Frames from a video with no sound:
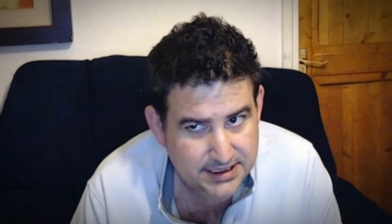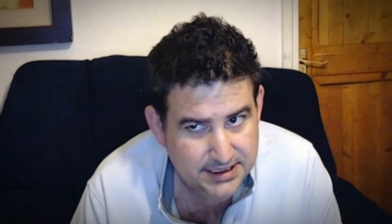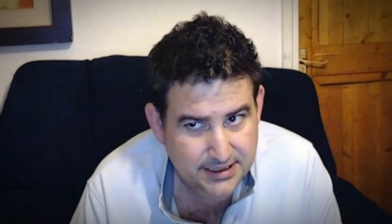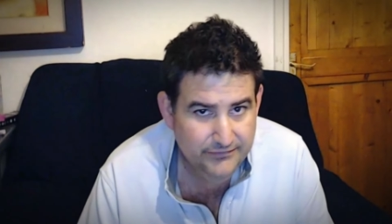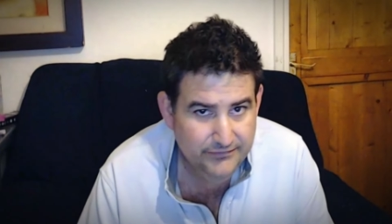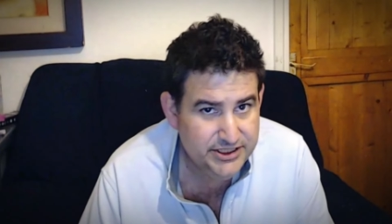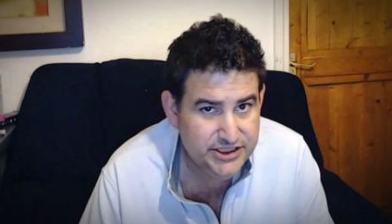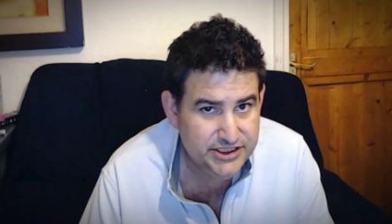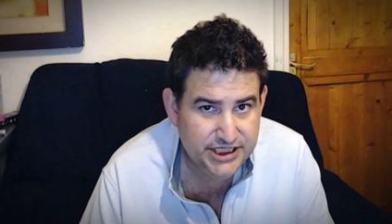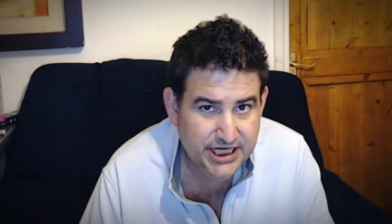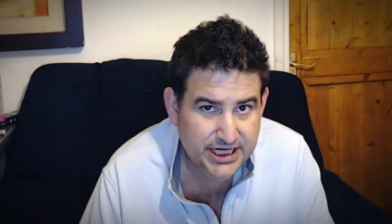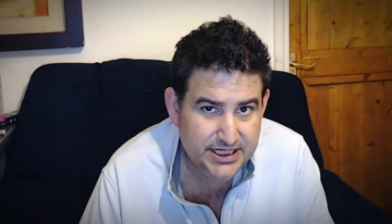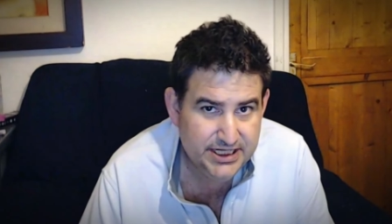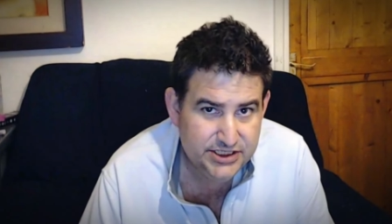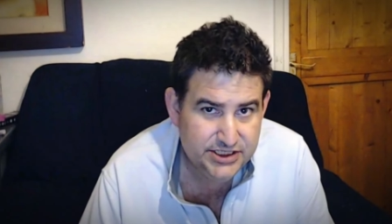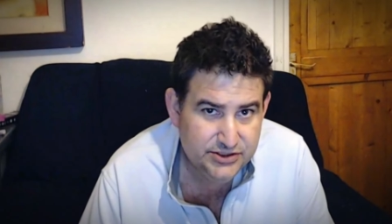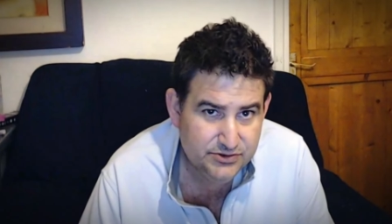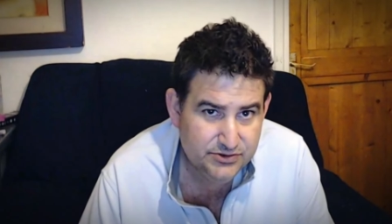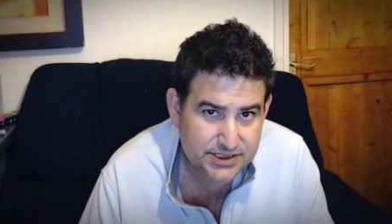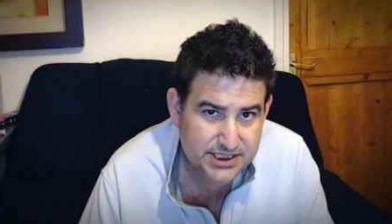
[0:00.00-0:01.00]
Our
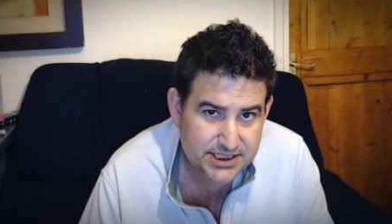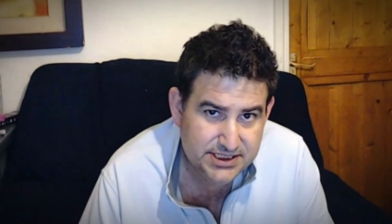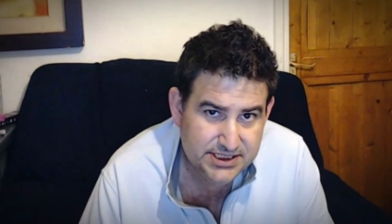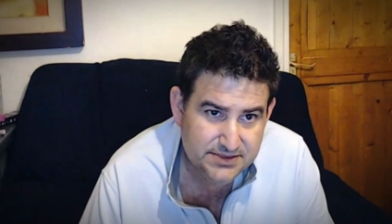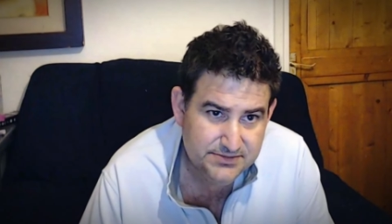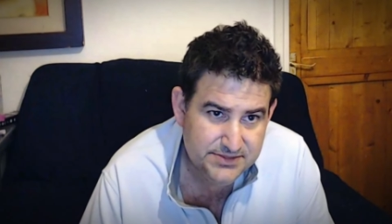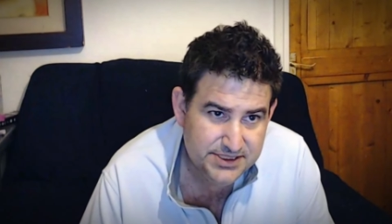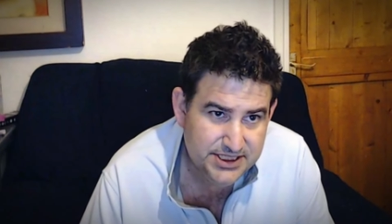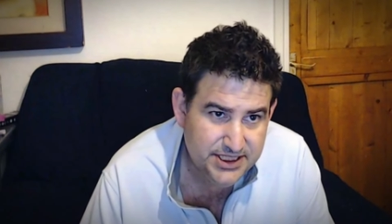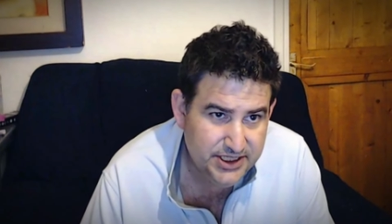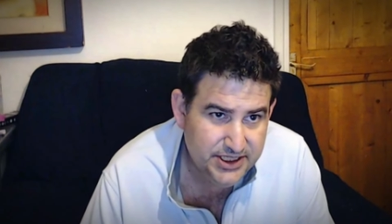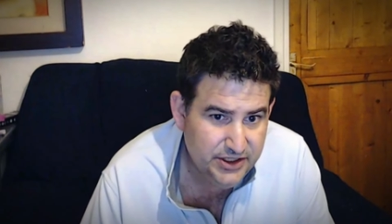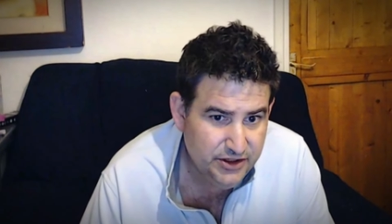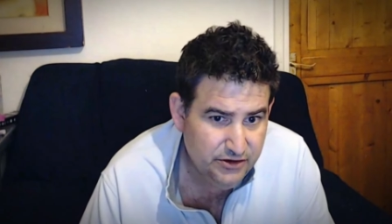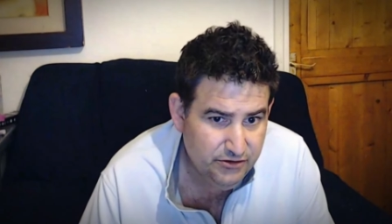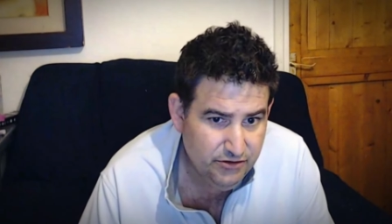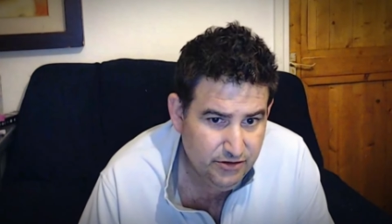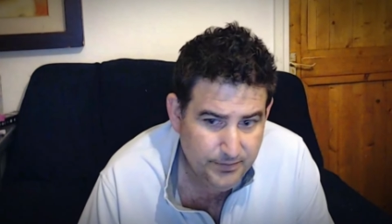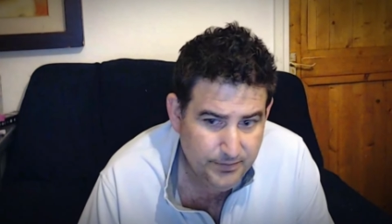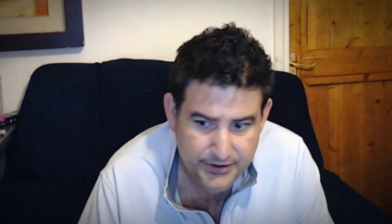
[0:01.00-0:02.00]
educational systems in
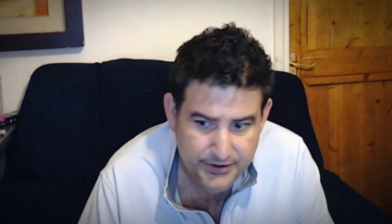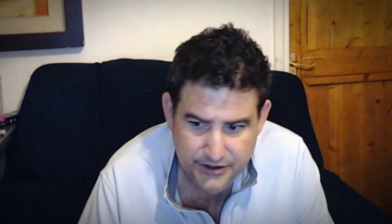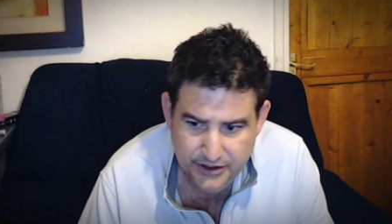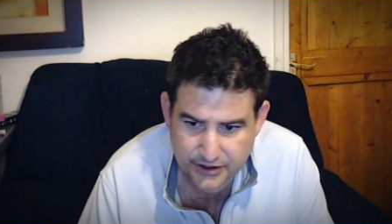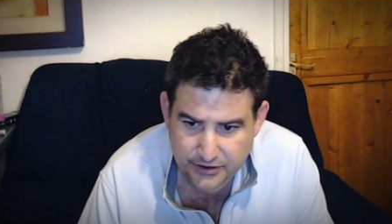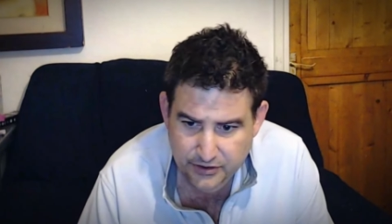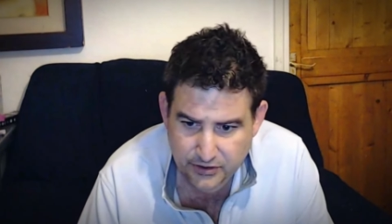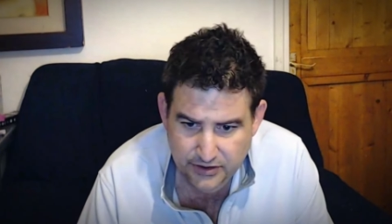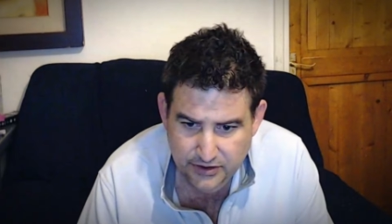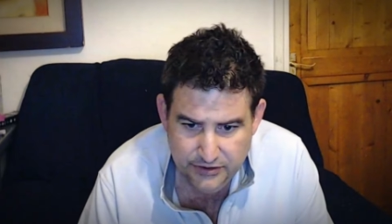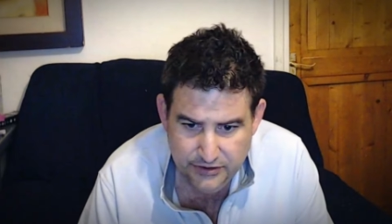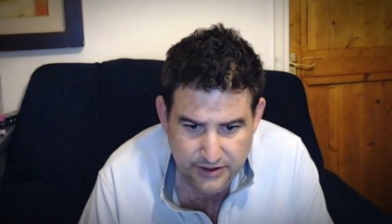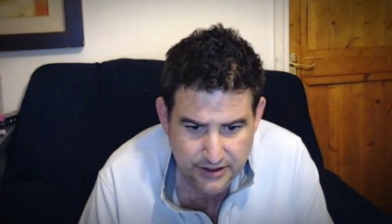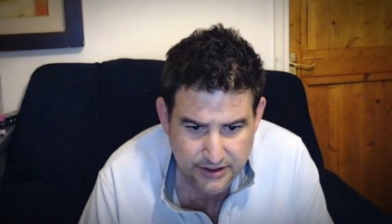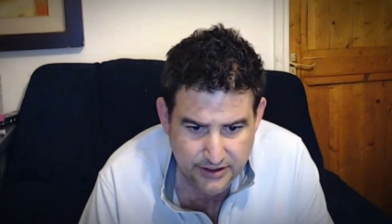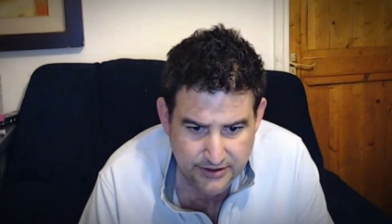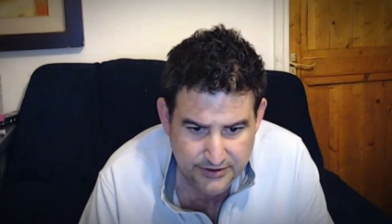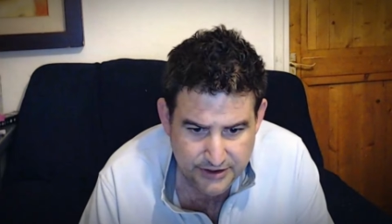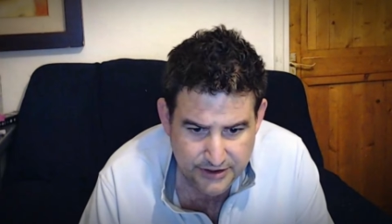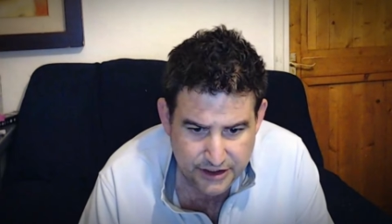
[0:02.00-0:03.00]
Europe and the,
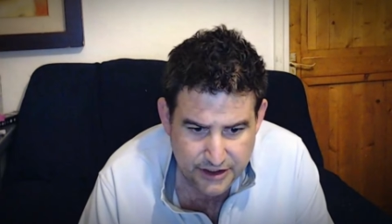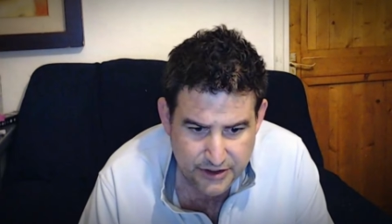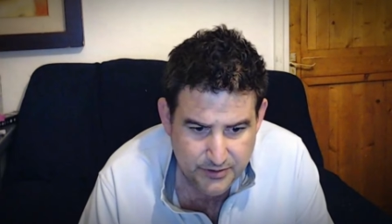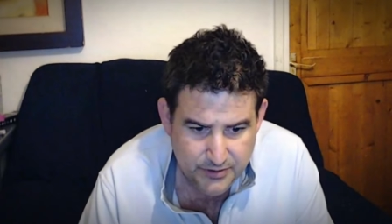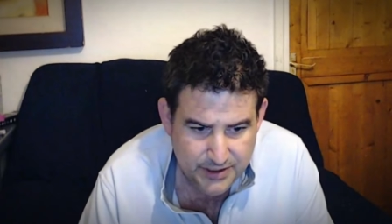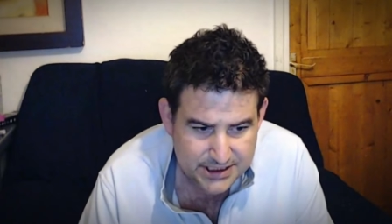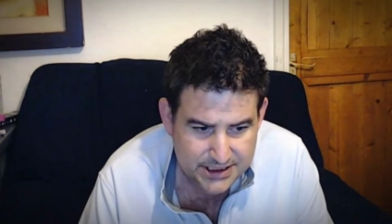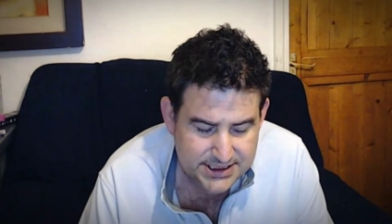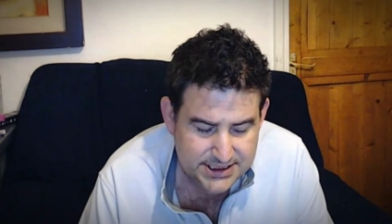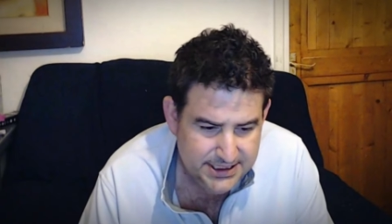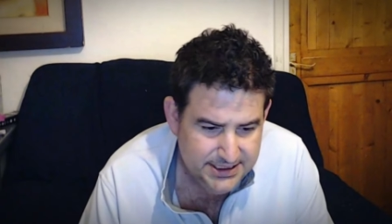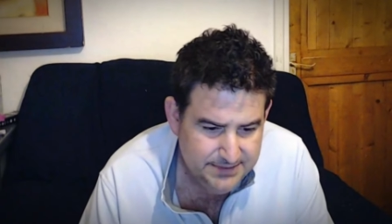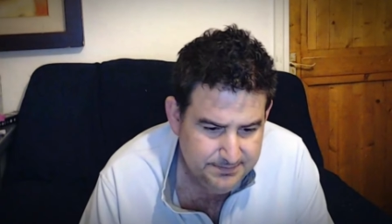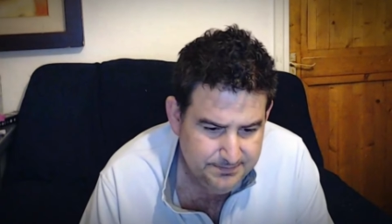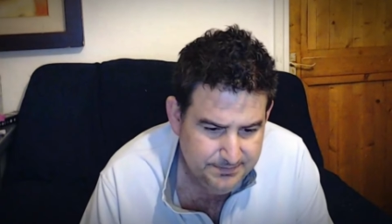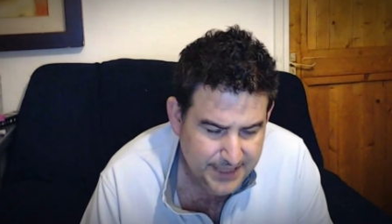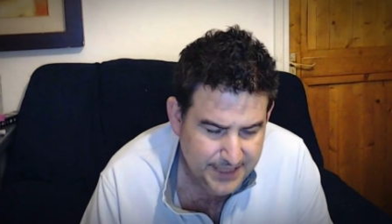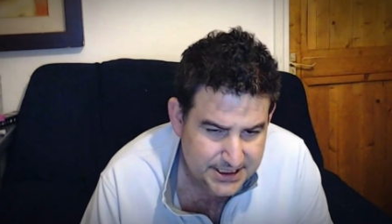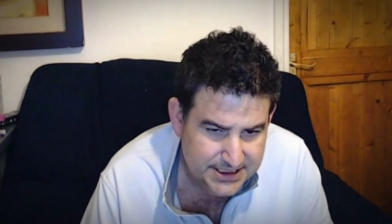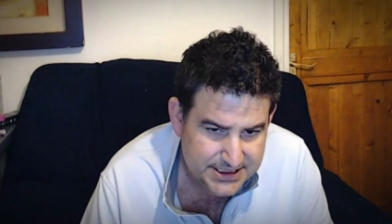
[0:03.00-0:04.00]
and the U S need
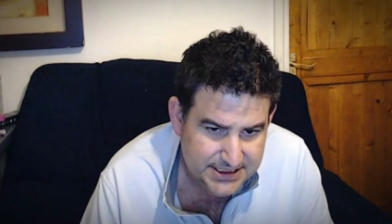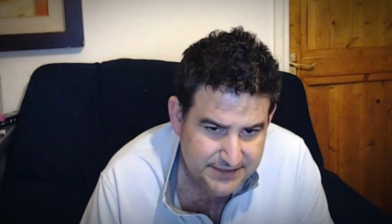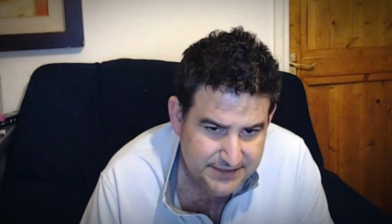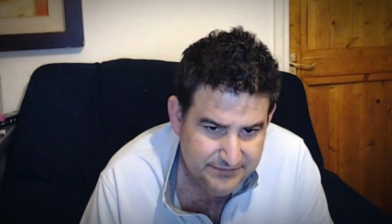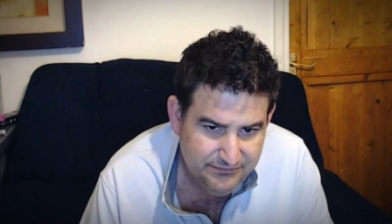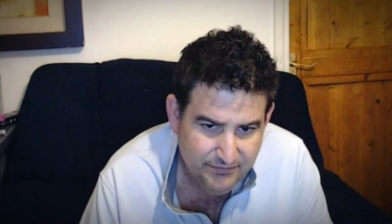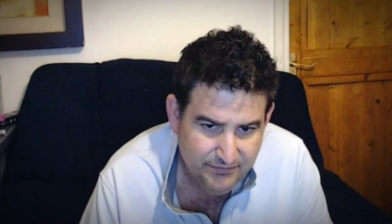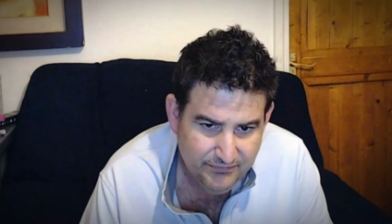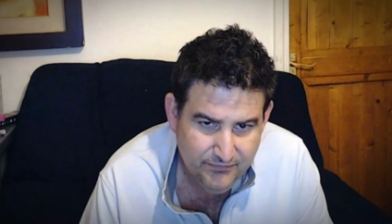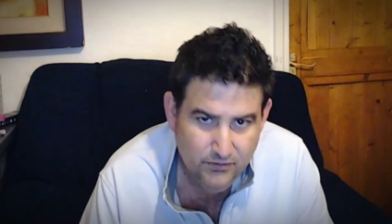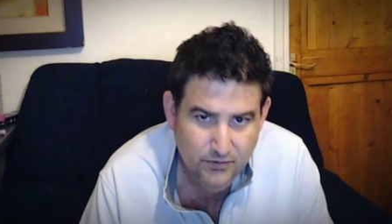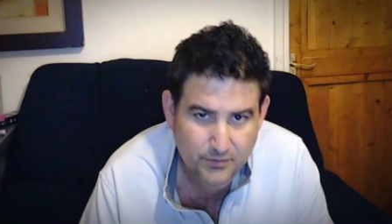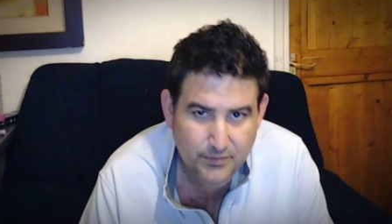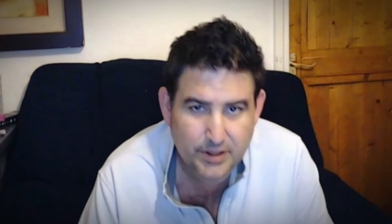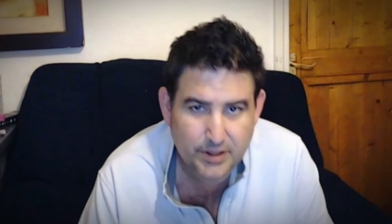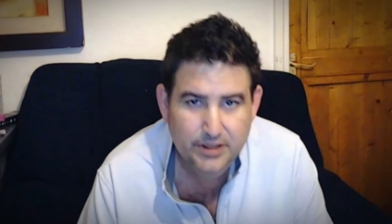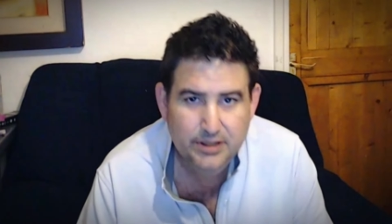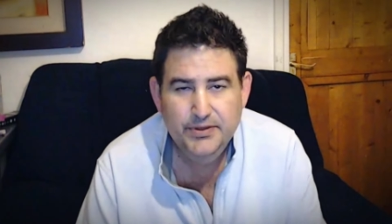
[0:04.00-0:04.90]
massive reform.